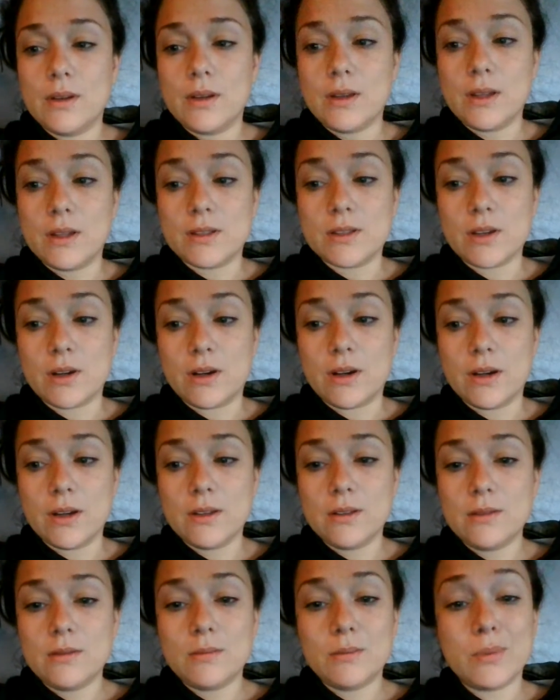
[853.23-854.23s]
It's
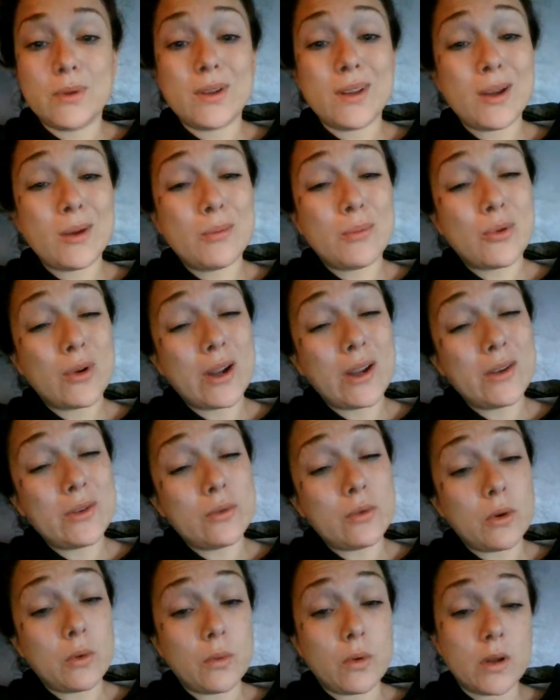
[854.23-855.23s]
on, but how bright
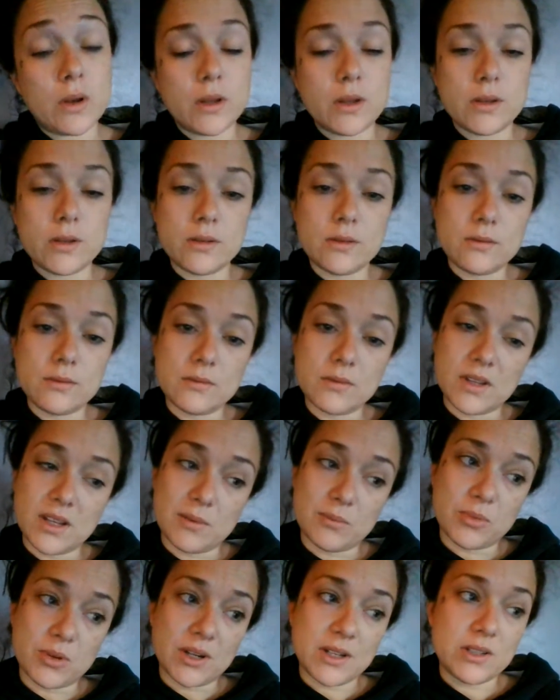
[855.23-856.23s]
do I want it? How
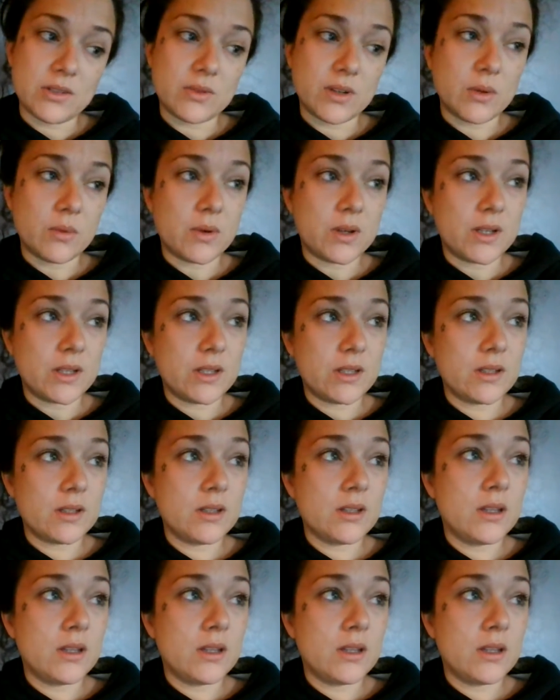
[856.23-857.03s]
bright do I want it?